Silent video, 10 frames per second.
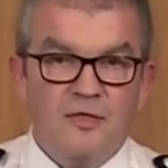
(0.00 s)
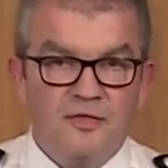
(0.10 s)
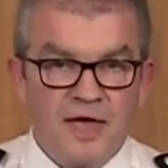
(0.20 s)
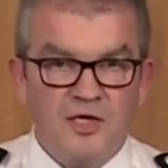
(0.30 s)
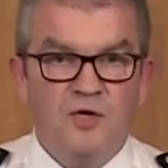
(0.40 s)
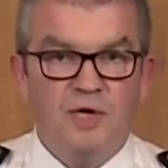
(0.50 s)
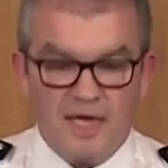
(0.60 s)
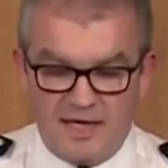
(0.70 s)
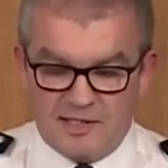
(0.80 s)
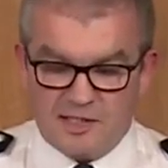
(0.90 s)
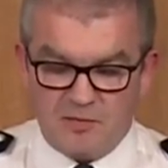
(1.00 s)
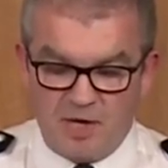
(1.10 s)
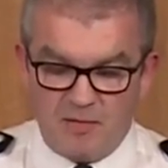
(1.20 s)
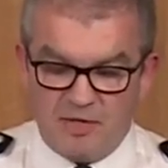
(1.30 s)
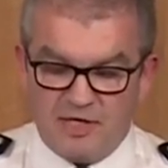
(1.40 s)
Thank you again to the
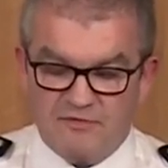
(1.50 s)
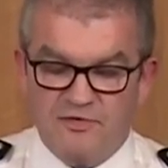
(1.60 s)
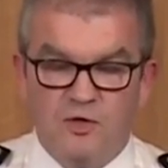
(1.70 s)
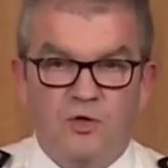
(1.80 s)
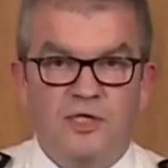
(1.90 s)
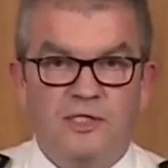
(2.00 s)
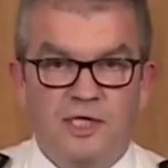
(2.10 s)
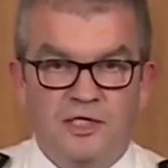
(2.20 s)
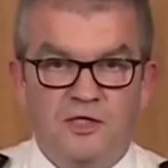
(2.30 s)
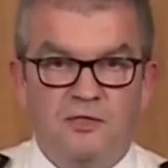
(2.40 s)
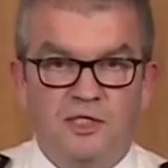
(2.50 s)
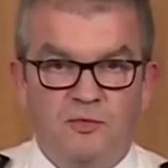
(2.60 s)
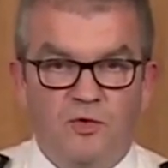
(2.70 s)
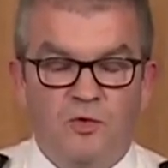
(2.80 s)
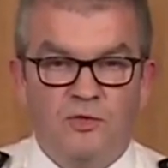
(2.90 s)
public for your continued
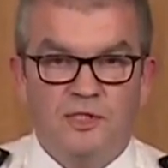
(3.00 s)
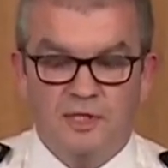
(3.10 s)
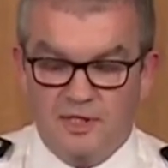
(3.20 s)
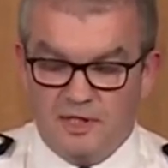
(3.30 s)
support.